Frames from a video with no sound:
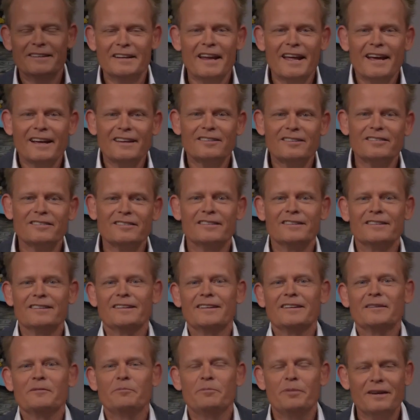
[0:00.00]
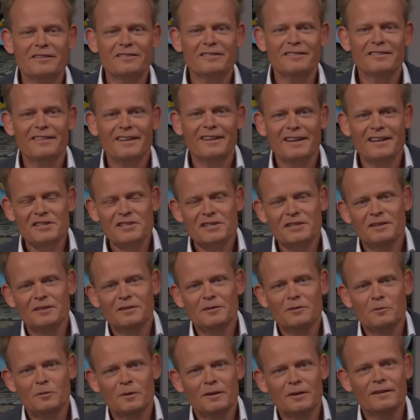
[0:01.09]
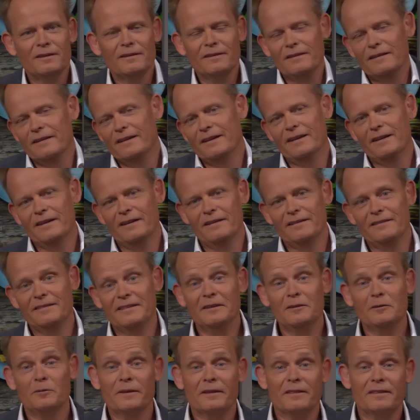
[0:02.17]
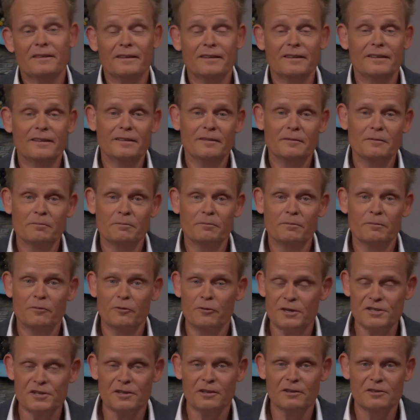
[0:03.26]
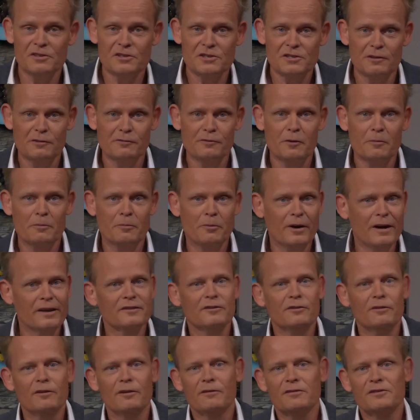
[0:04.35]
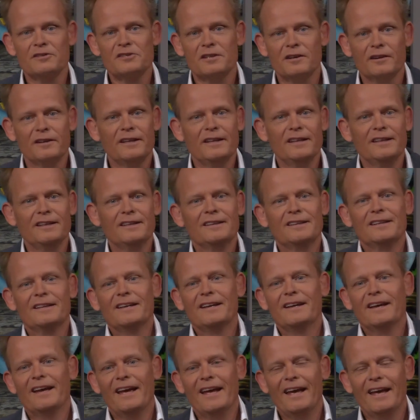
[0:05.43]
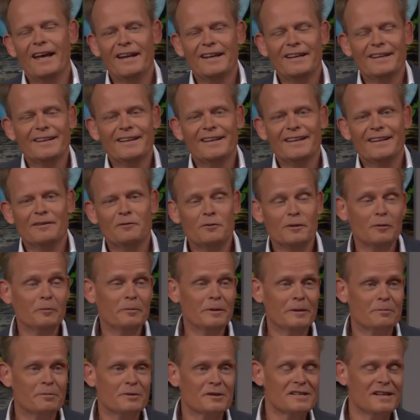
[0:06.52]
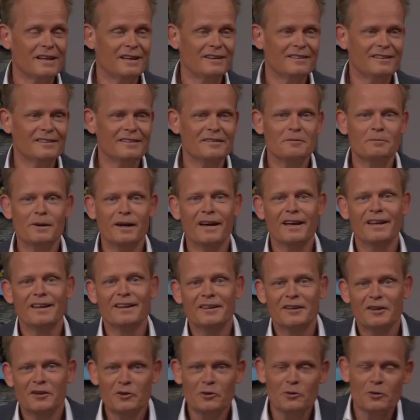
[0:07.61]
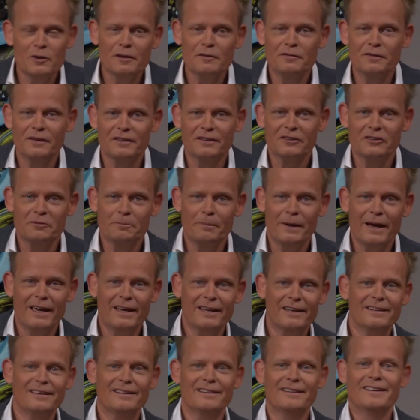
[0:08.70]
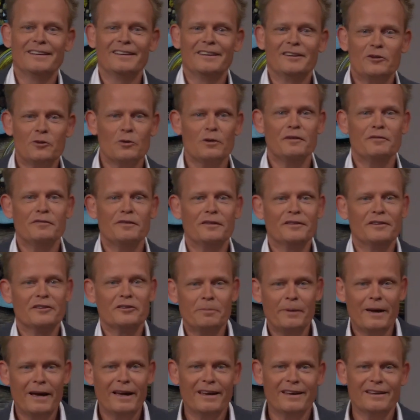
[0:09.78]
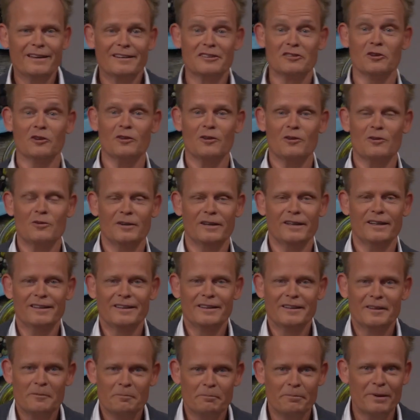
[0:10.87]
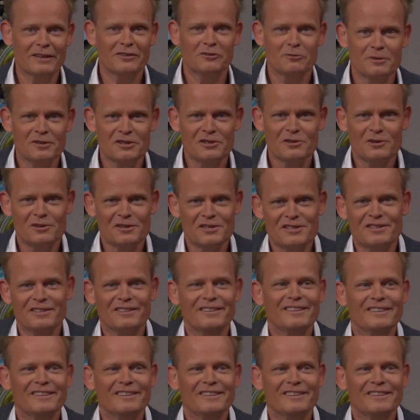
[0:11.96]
next presentation will deal with the results of our brand growth study and will be presented by Jori van de Spijker. Jori van de Spijker is not only Best Researcher